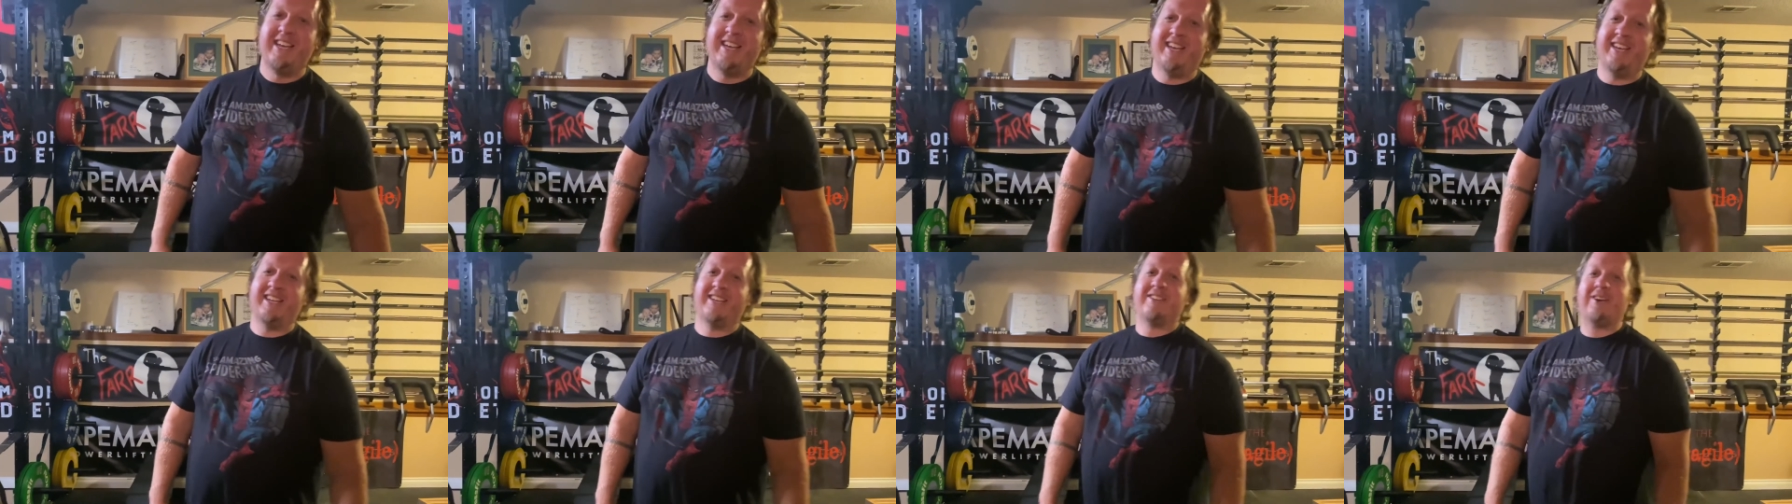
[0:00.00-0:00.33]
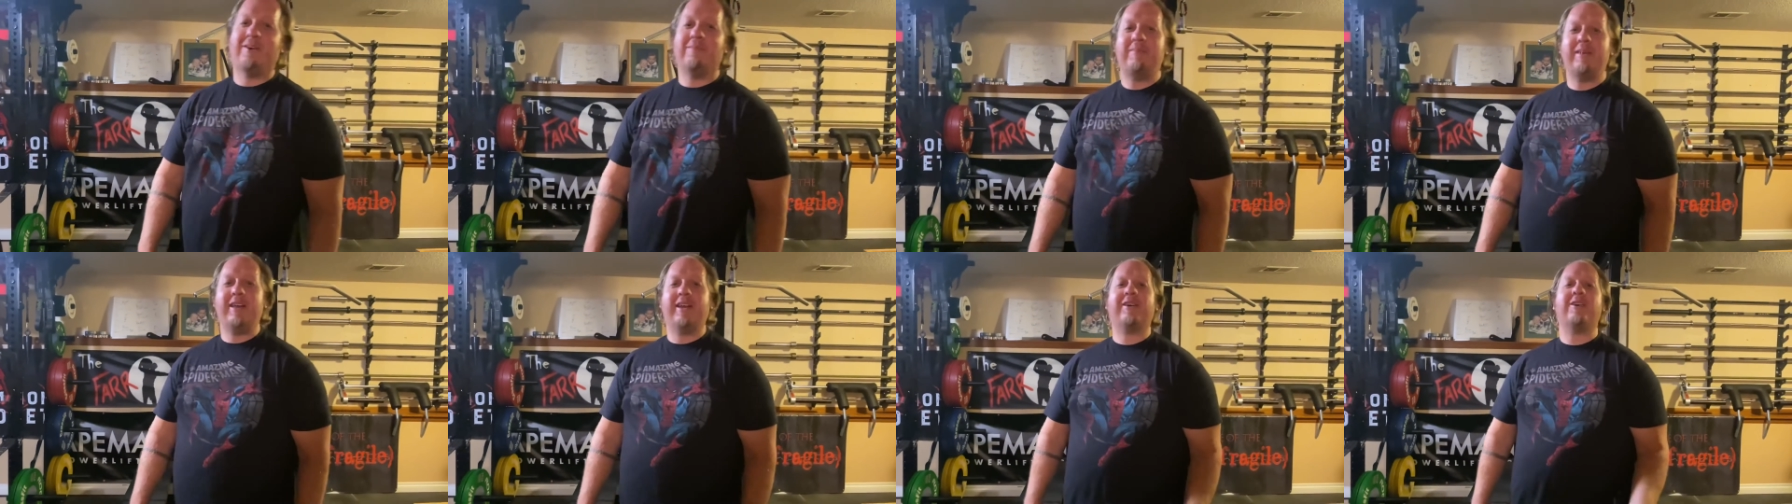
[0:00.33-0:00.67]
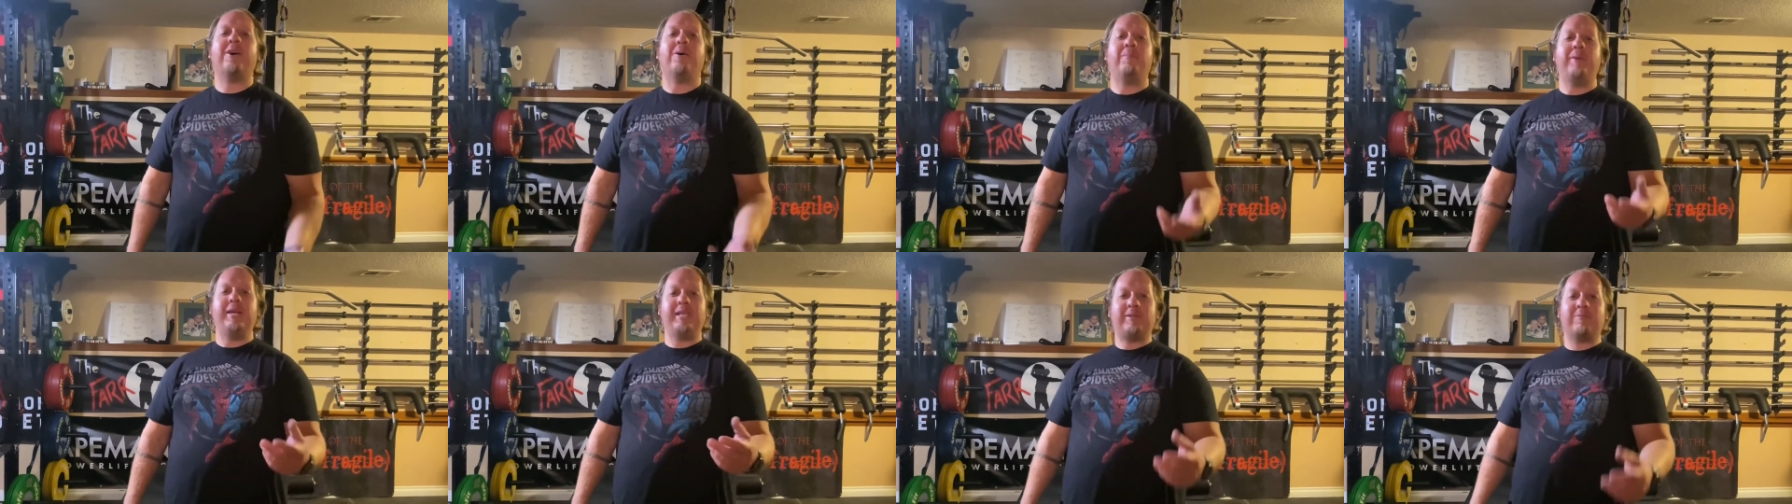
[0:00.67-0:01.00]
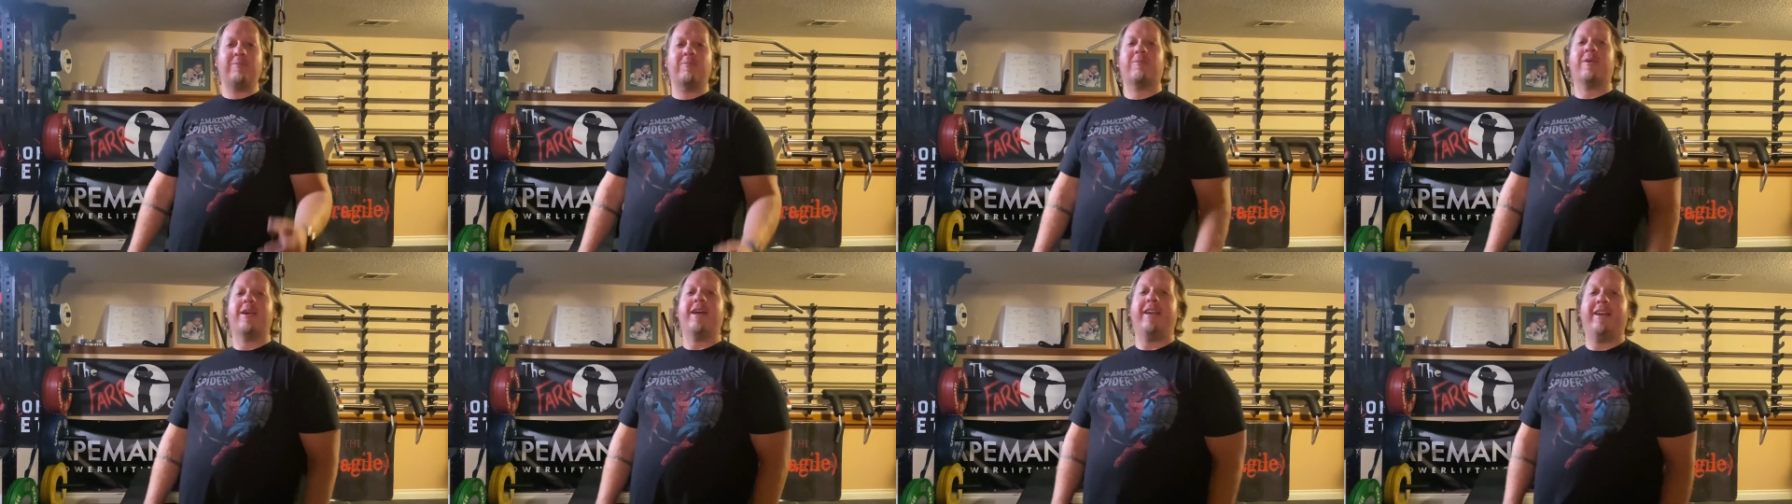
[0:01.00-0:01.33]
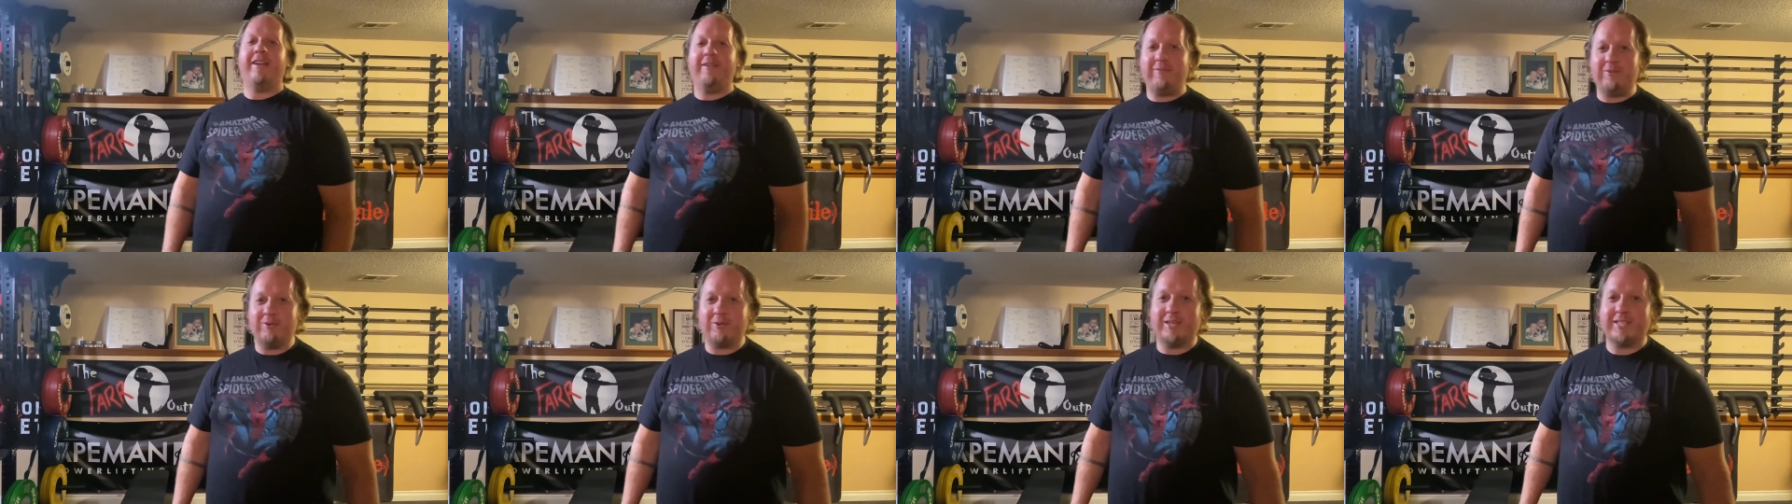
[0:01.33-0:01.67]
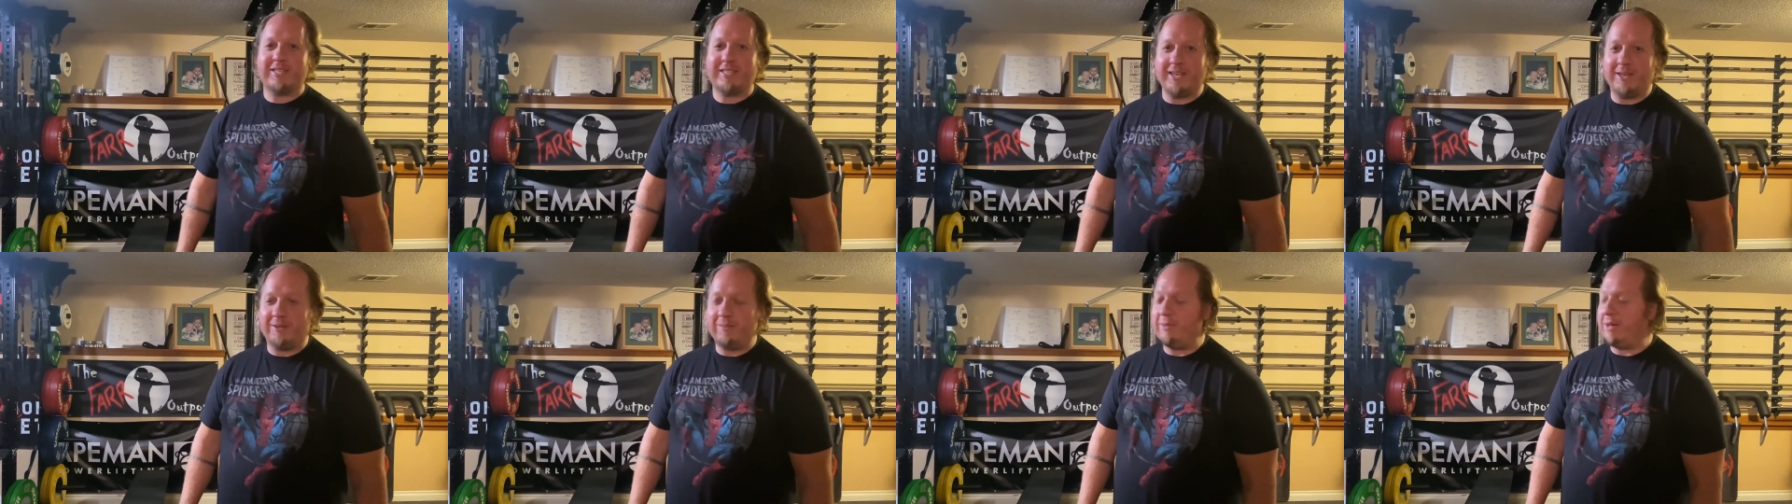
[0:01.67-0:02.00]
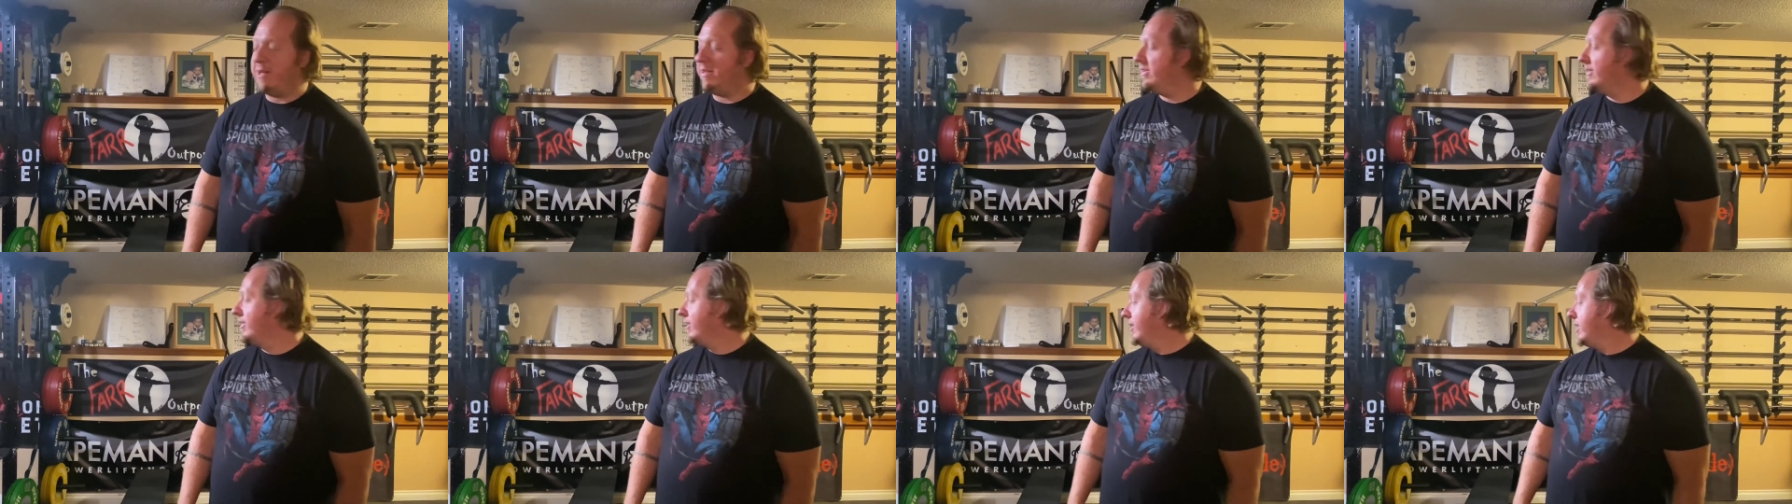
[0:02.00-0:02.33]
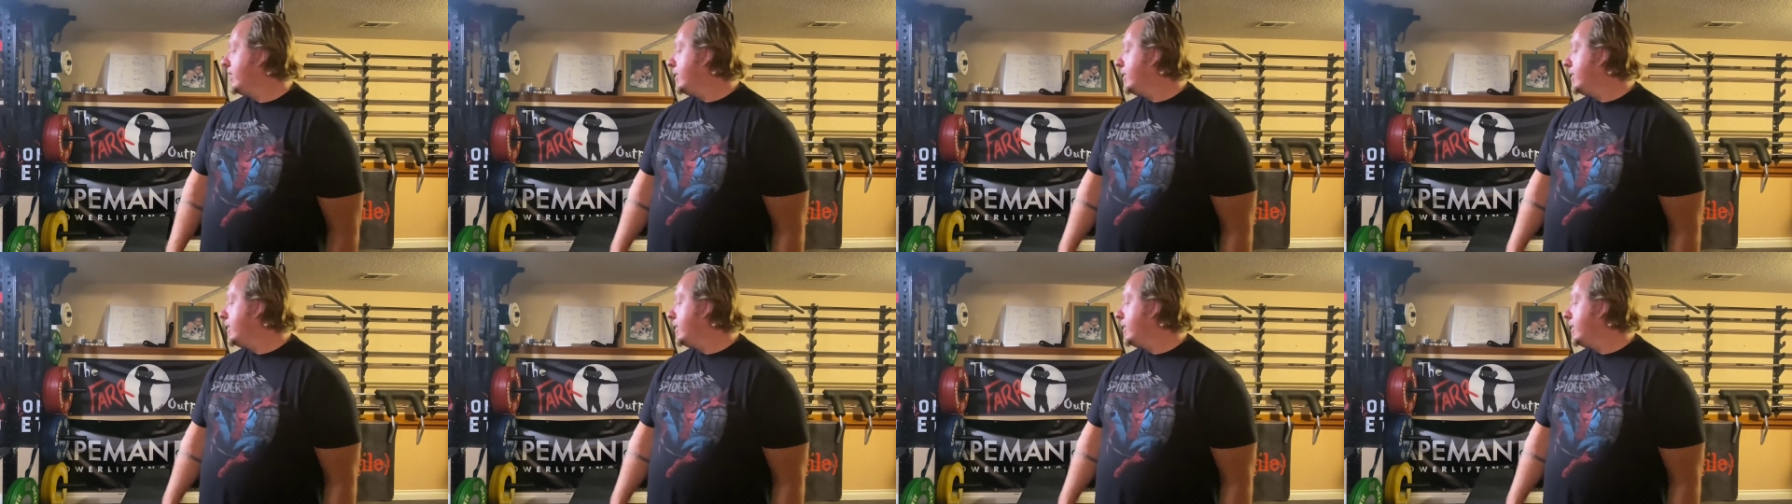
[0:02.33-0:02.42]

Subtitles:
call Basement Brandon if you want to sell a belt.